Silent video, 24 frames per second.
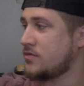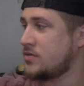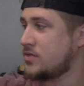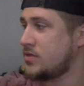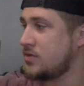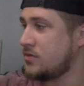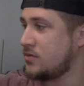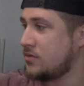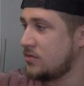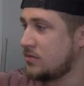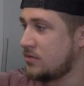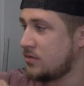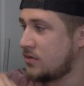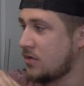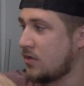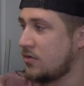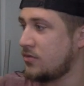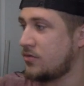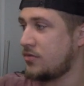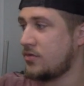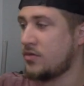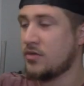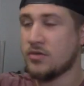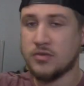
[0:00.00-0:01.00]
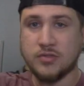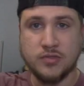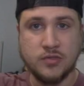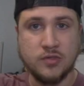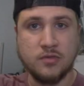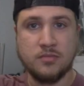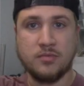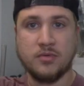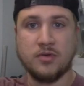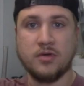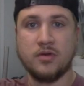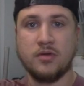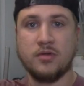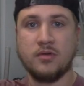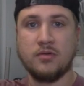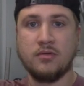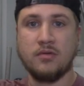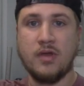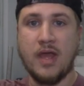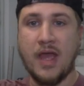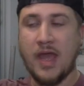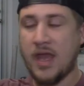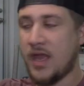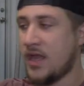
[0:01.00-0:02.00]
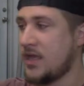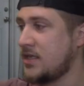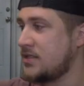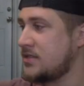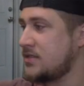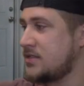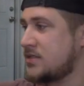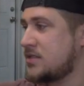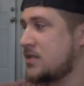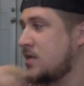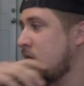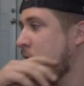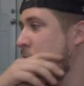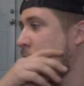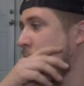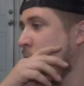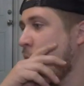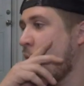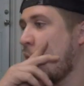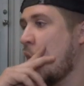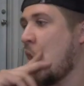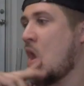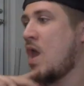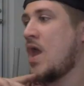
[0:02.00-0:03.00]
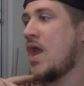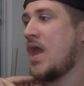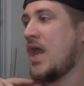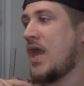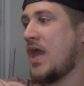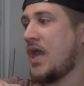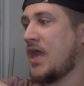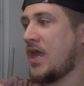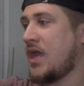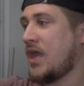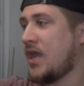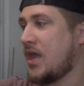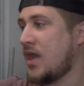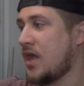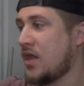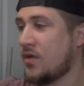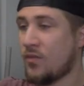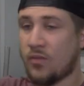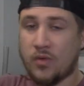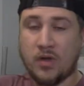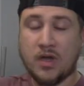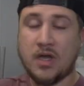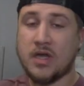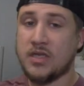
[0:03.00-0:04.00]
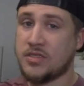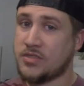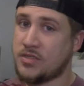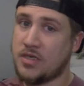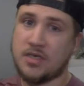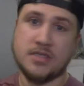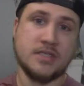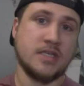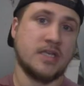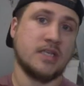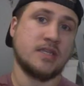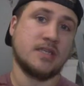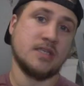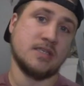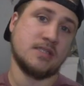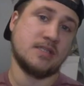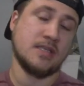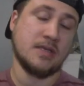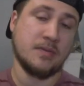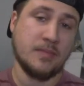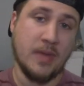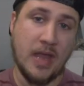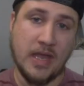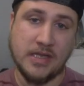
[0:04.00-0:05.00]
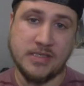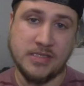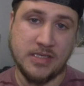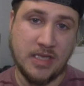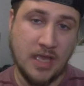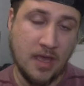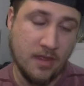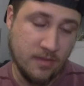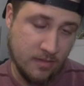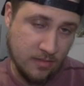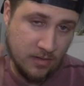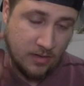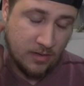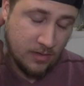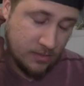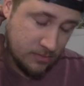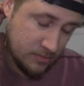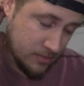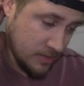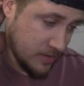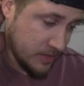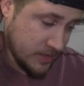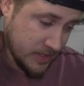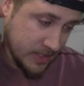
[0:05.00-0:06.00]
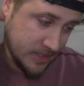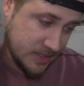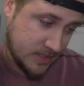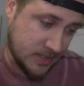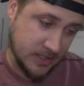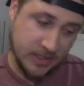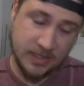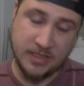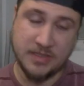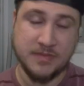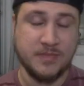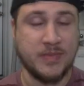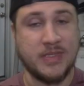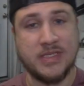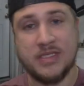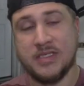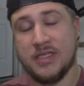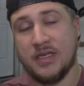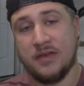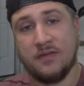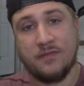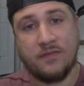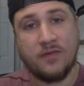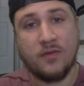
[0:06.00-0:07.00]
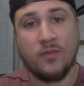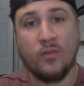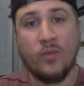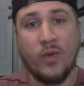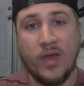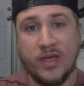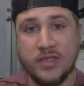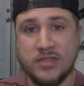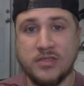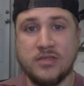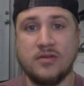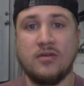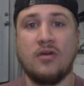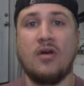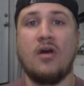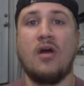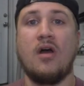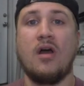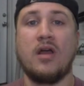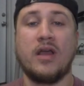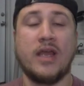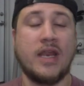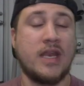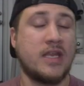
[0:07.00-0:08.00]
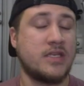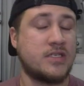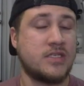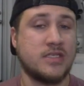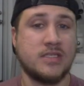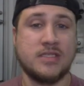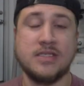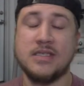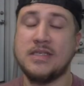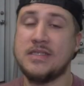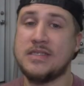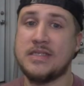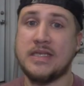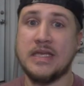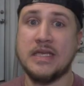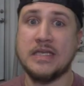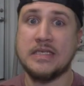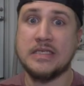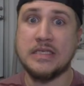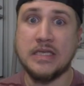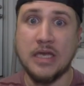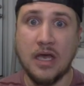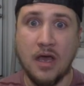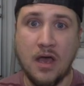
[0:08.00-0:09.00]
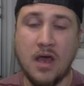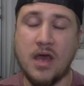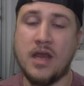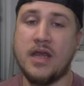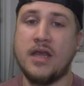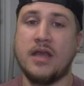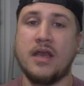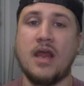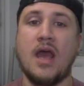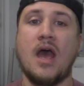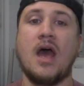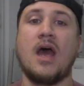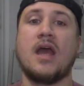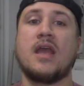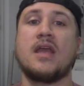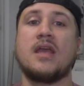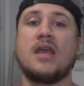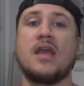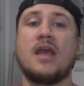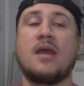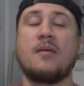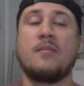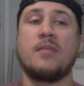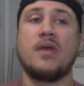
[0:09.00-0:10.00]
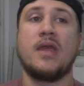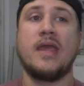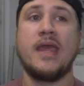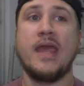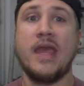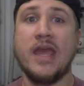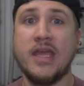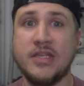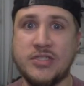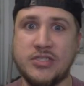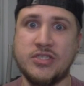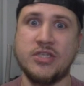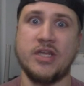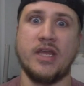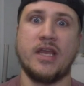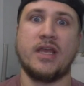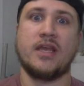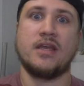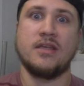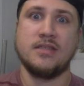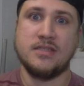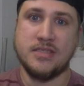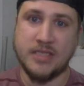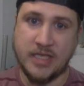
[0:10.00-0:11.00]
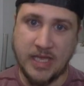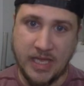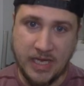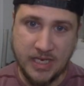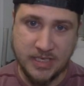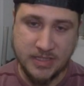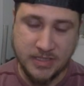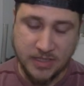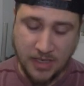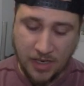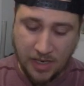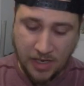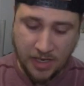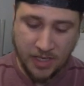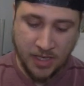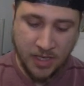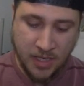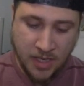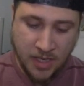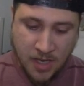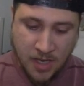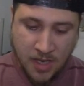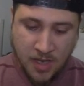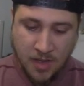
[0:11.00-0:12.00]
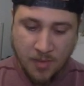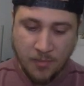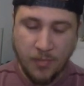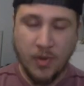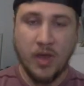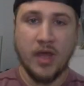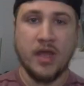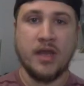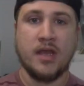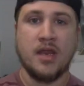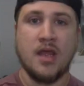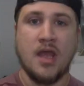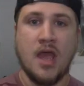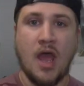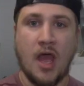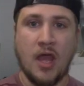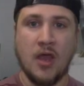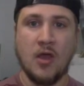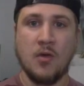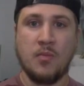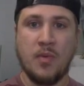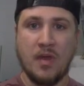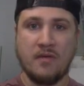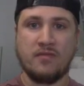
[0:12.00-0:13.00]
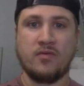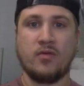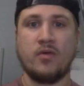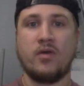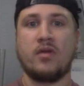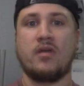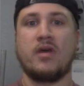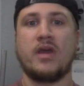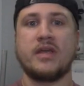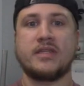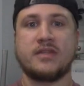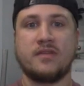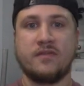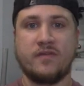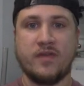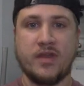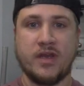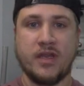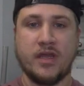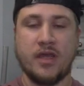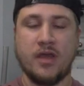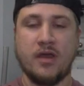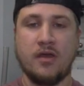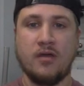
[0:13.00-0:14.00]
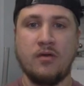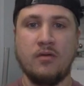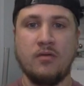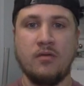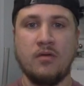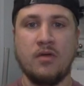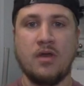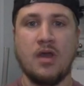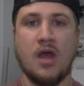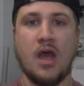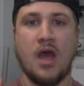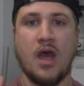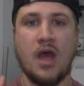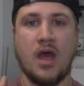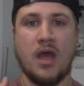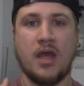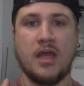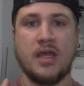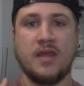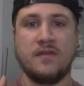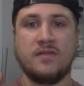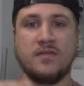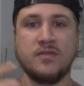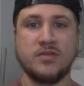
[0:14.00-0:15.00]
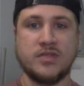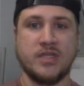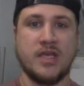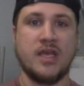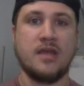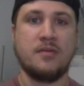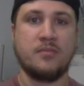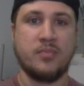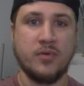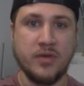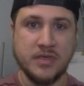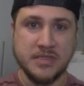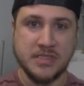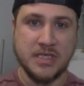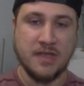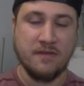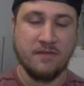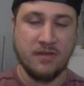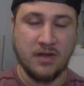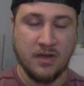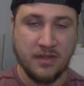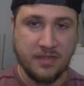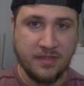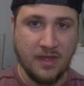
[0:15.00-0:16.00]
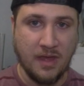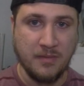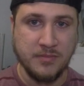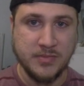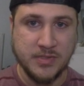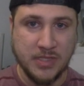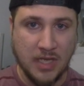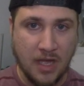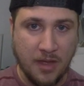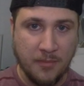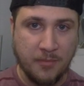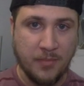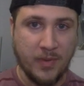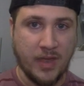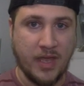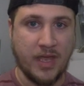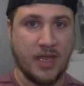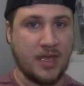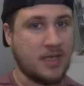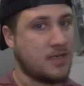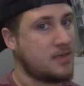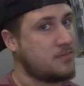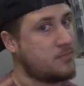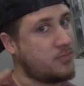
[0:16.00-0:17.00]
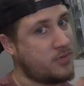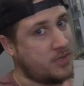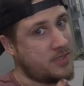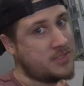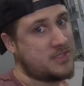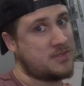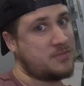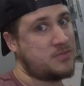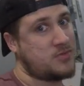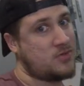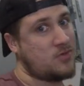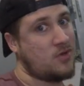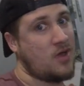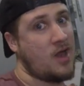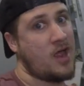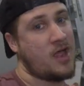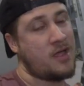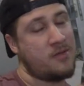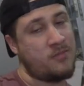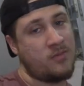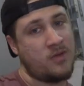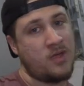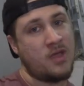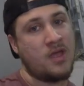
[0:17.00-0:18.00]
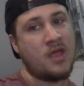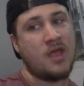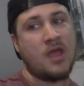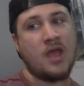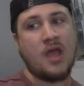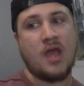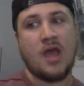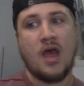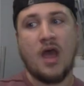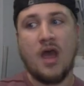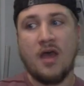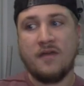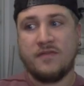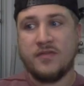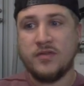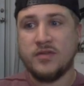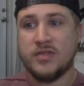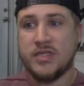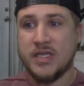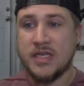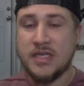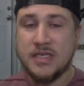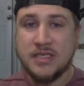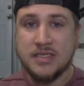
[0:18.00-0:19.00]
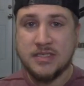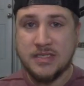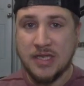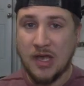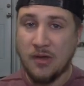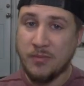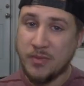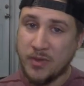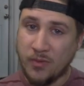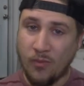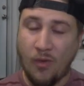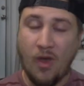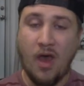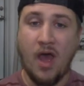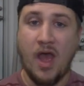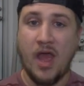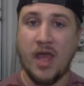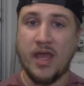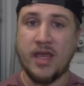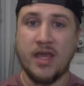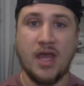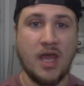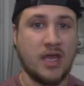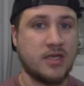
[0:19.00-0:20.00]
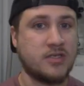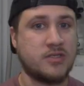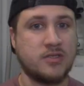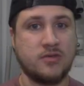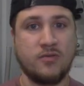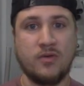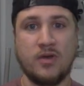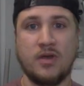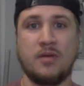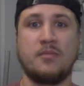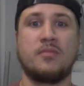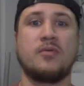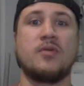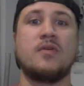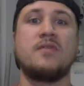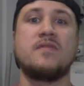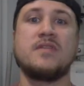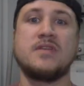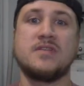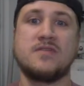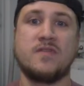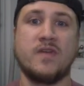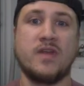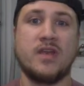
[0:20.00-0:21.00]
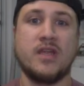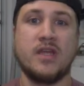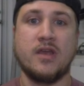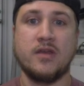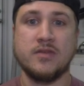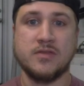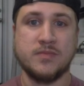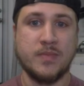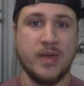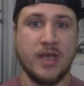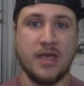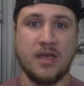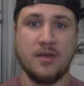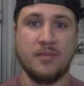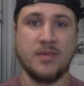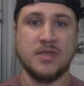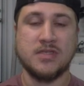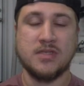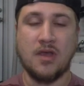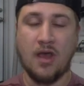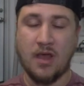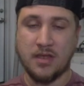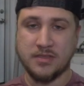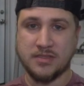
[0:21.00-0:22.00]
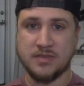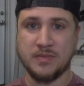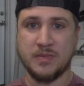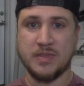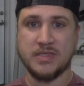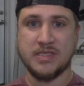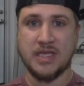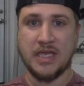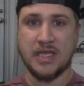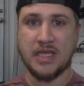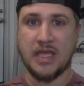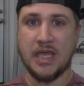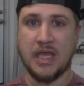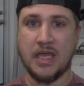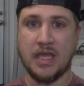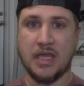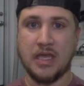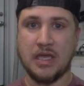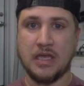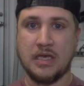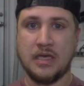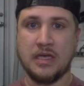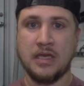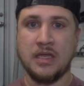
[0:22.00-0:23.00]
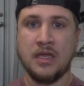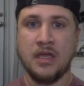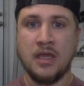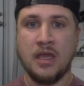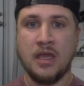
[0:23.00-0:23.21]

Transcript: to go through your Subaru heads, and we're going to start to get this thing back together. This thing has been sitting for way too long and it just needs to get done. I am itching to get it done. But I hope everyone liked the video. If you did, please give it a thumbs up and please subscribe. If you didn't, tell me why. I do want to improve these videos, make them as awesome as I can.